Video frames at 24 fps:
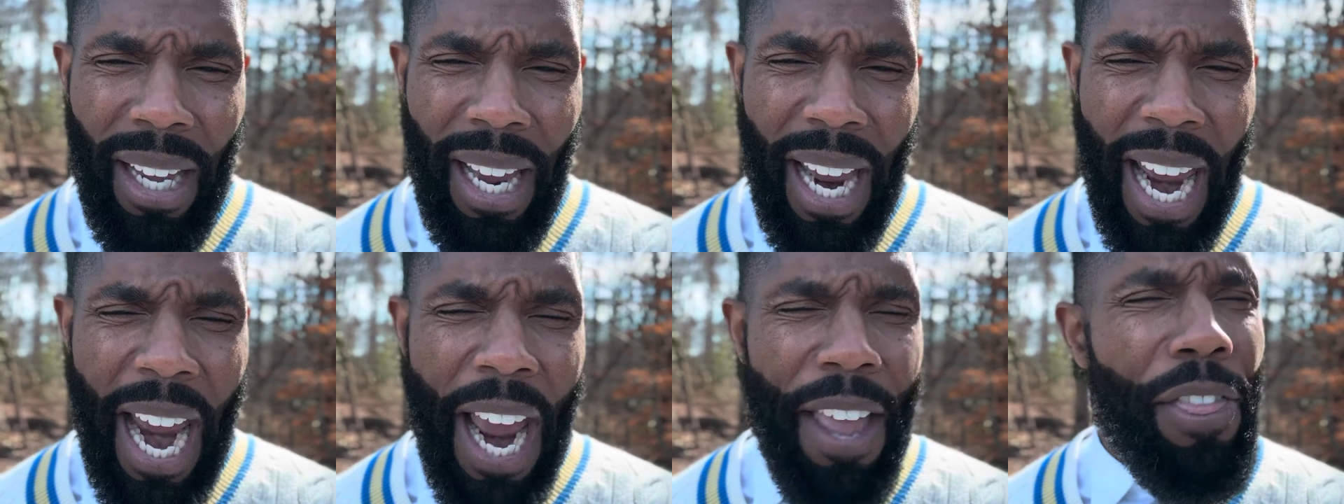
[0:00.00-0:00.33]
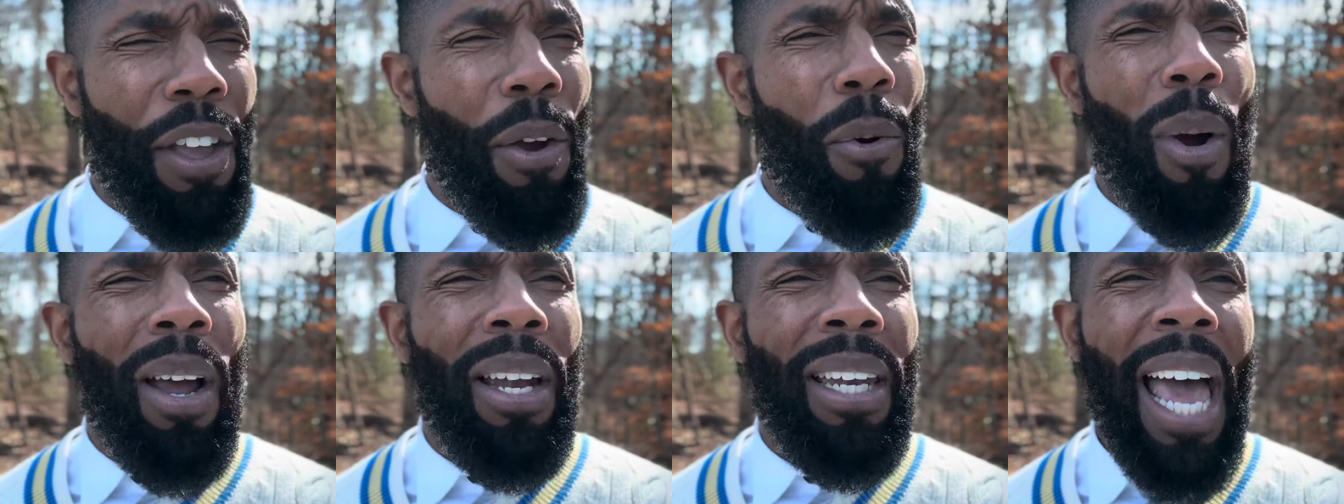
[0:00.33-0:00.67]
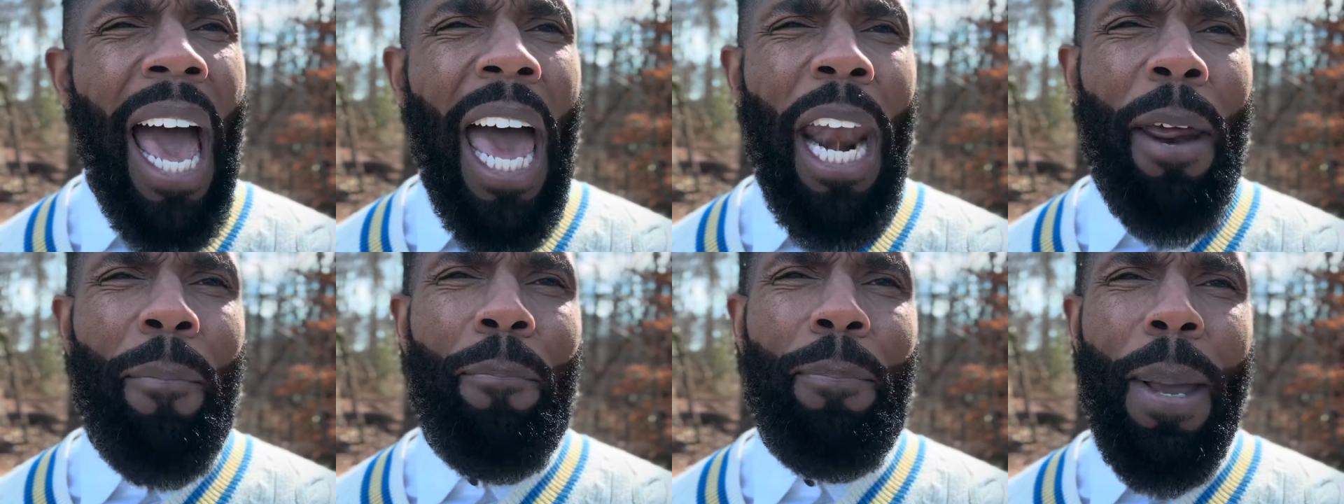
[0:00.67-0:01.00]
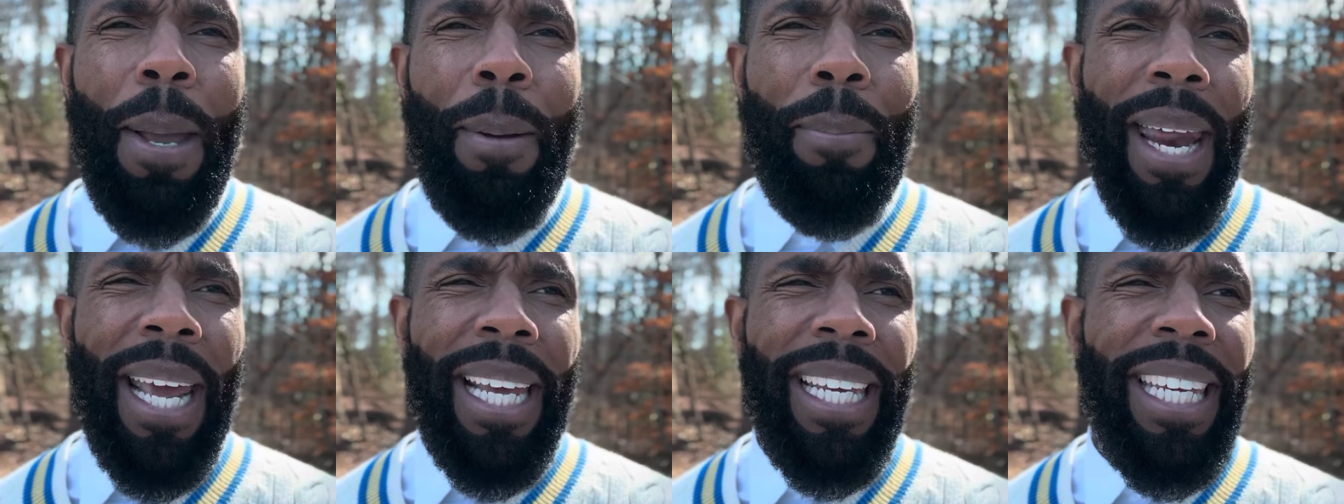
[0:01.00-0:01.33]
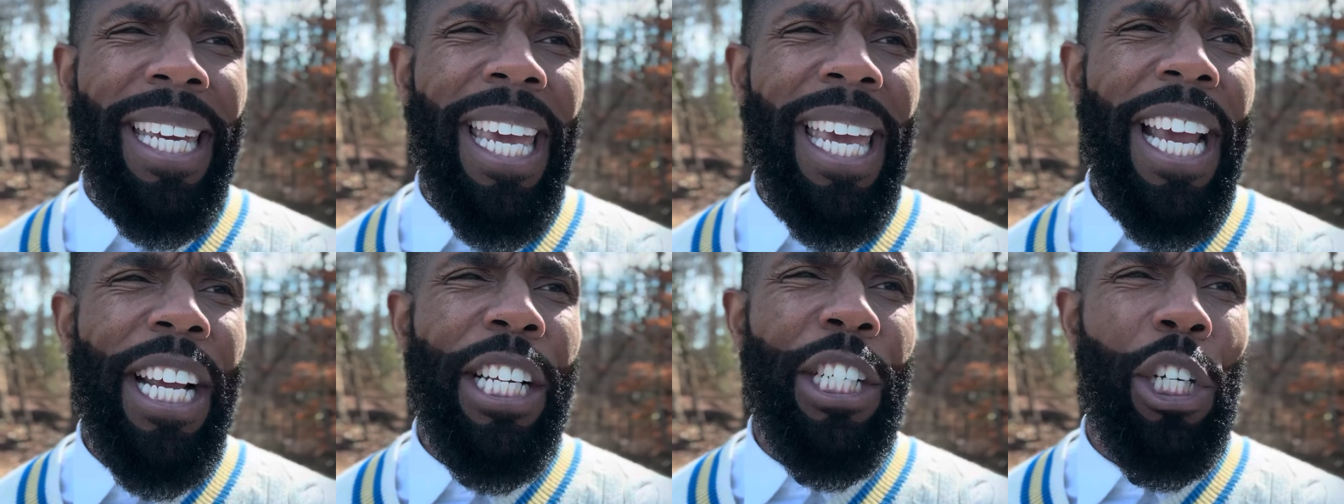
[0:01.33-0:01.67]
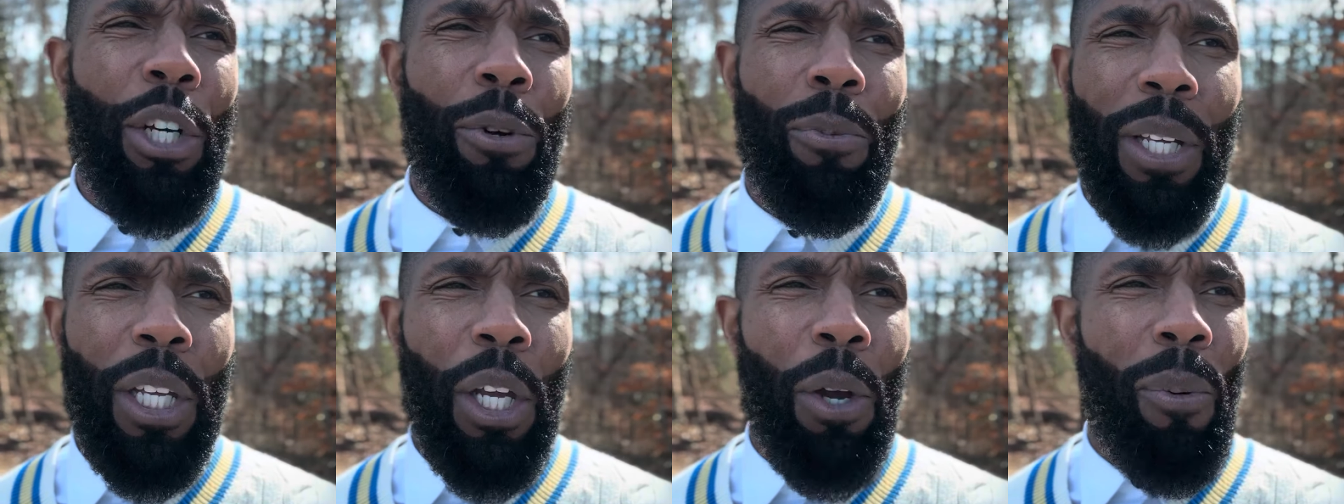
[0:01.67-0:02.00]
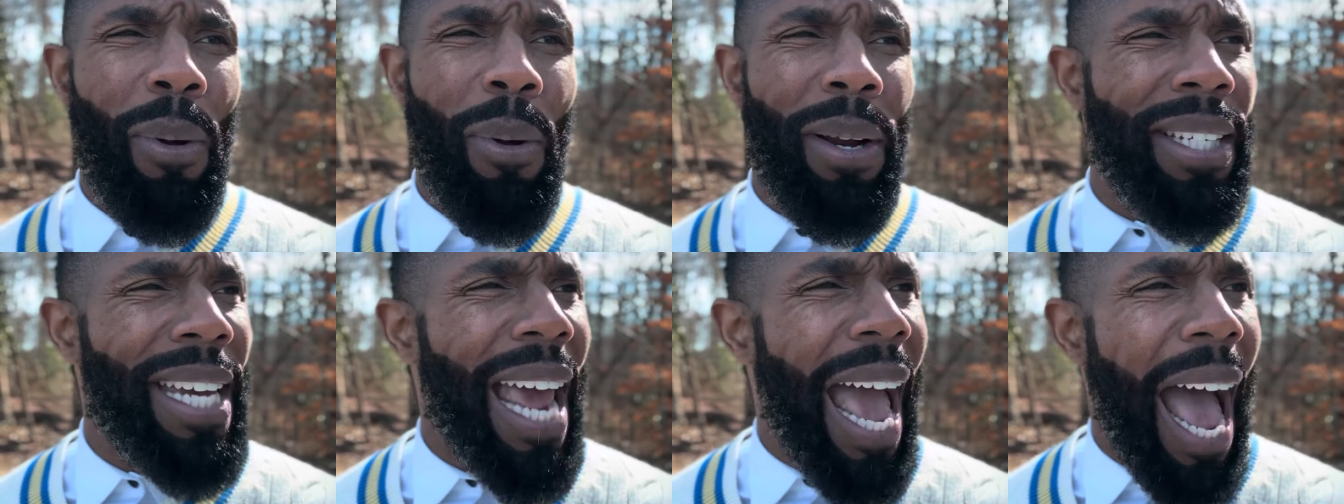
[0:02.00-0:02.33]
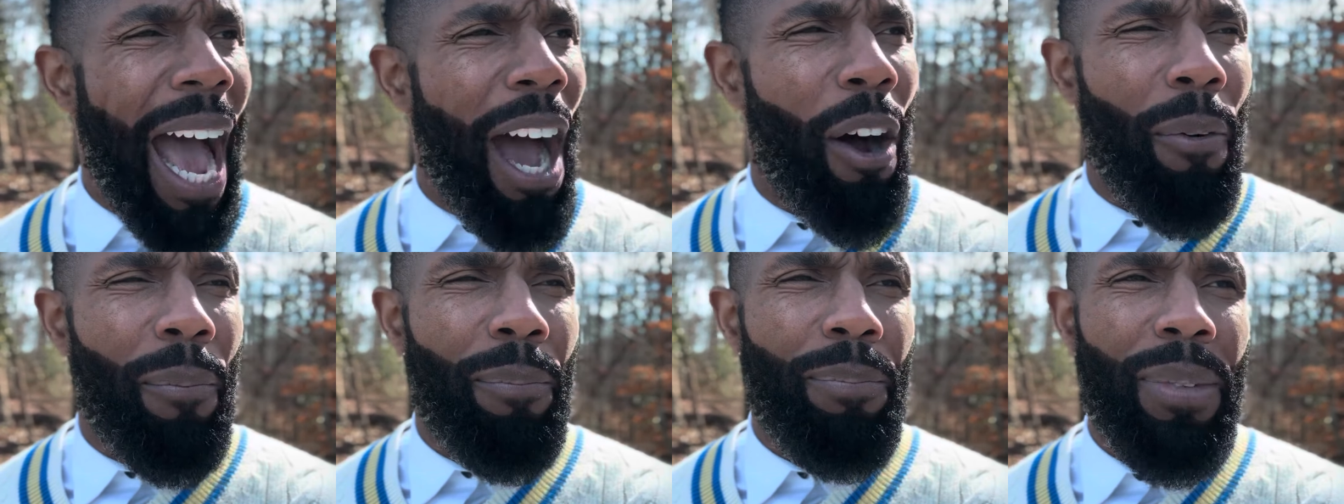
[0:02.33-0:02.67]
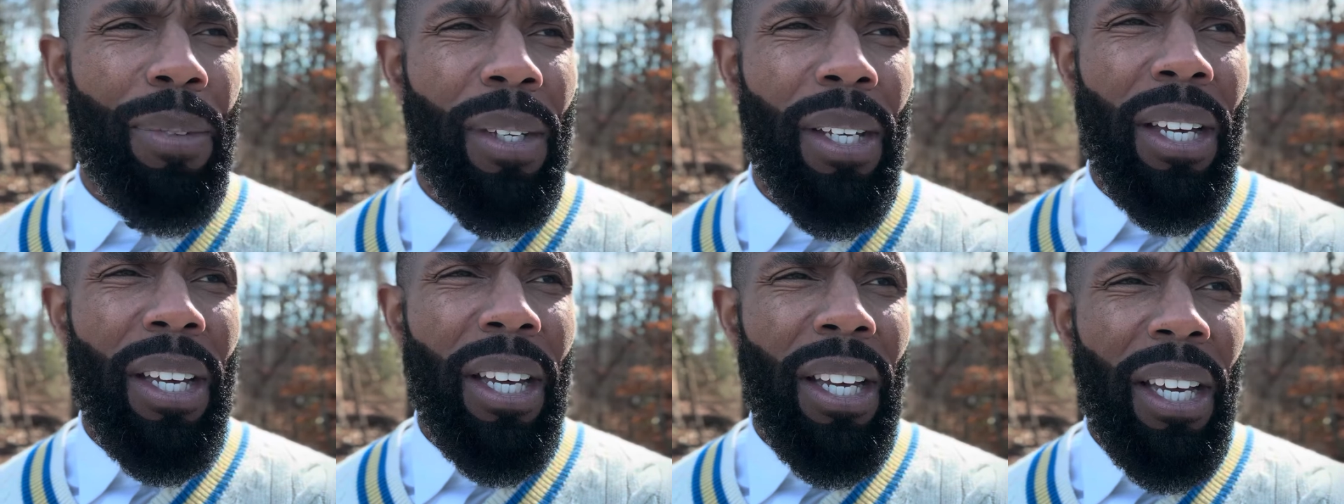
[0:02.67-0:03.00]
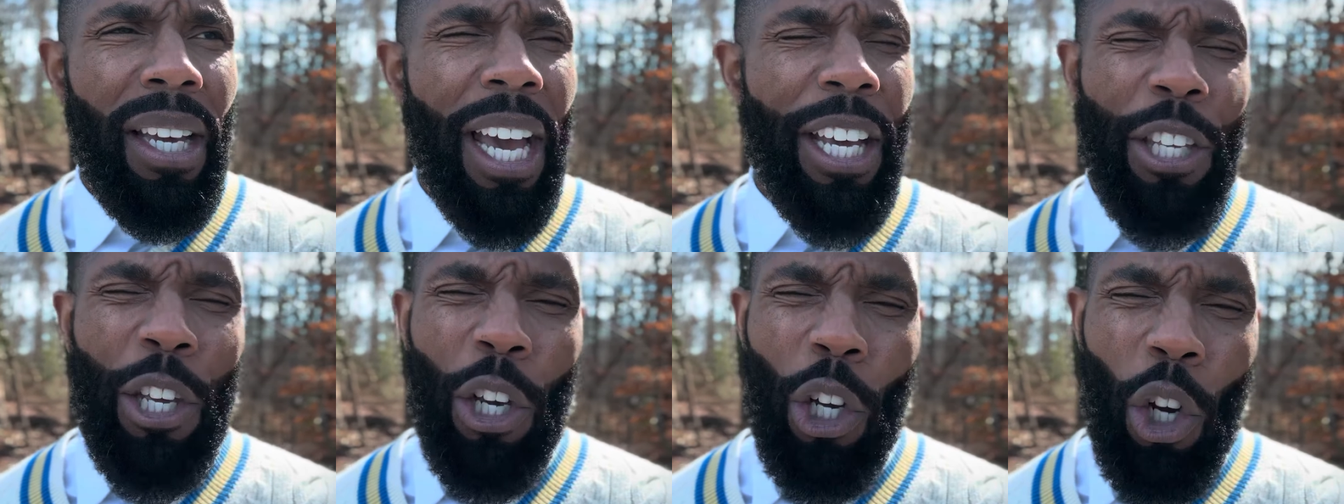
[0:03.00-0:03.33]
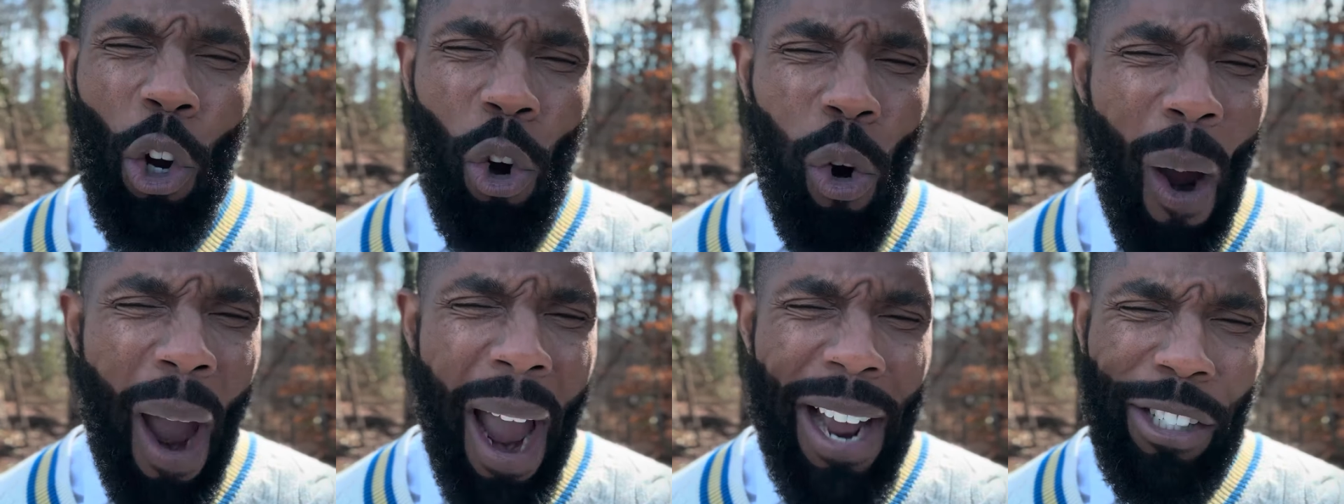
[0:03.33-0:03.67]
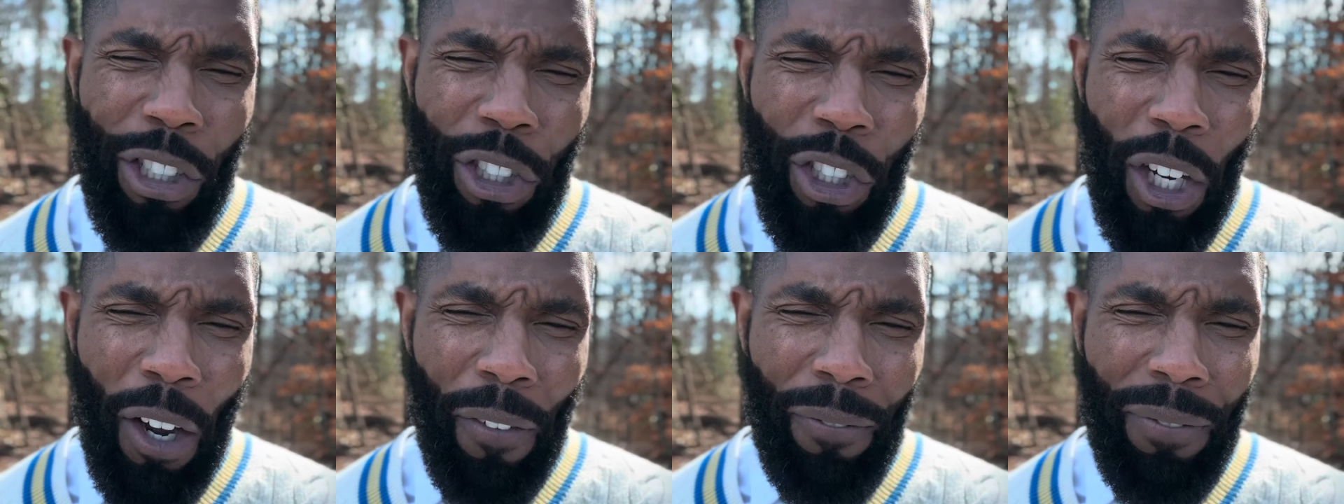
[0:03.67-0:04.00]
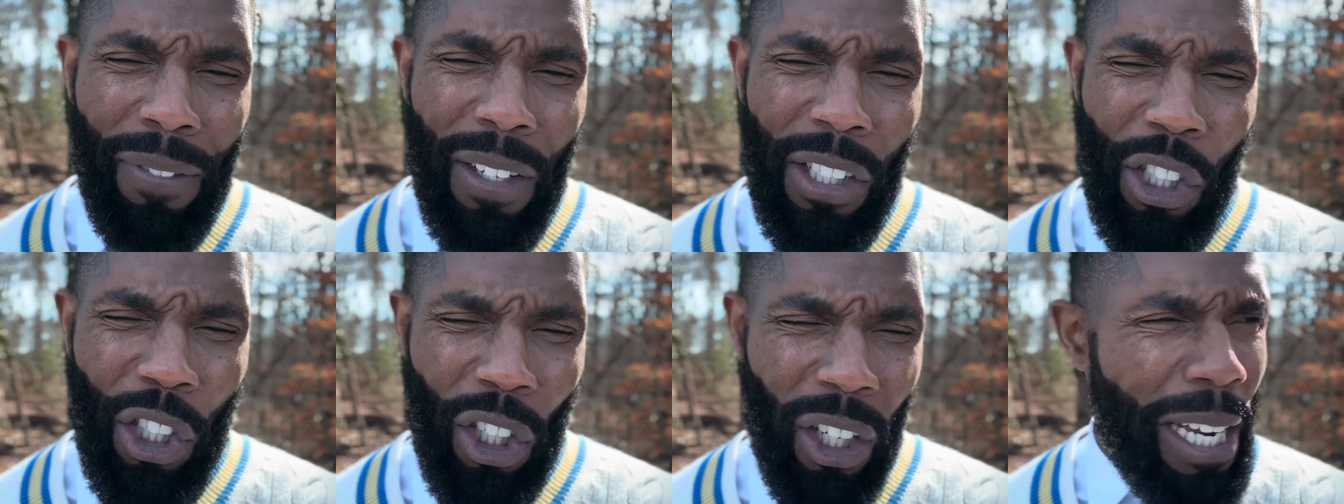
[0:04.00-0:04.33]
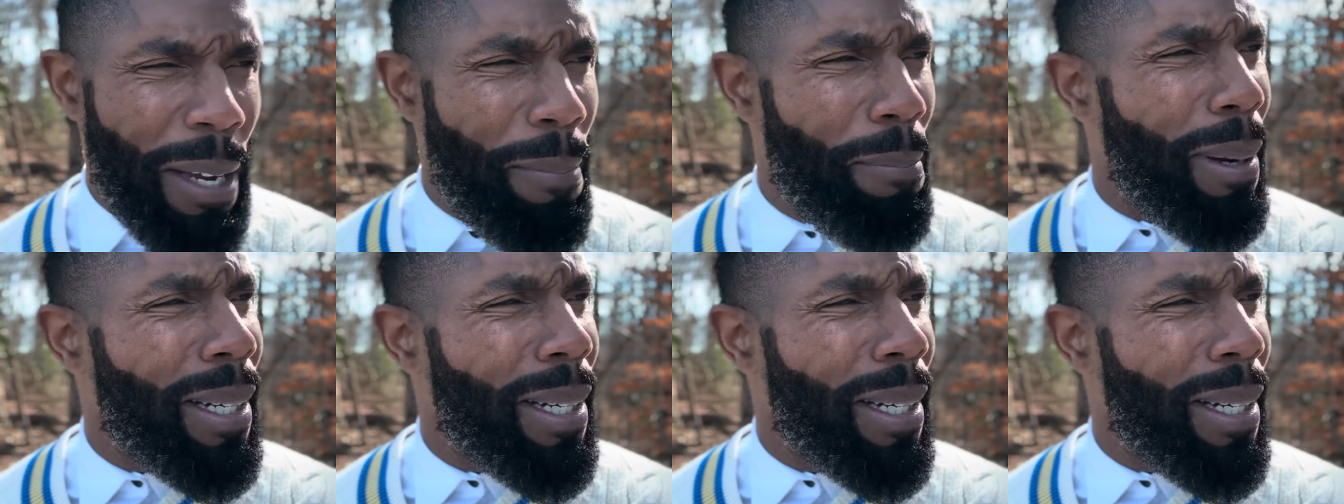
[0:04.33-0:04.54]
And there were a lot of people that kicked you when you were down and you cried yourself to sleep.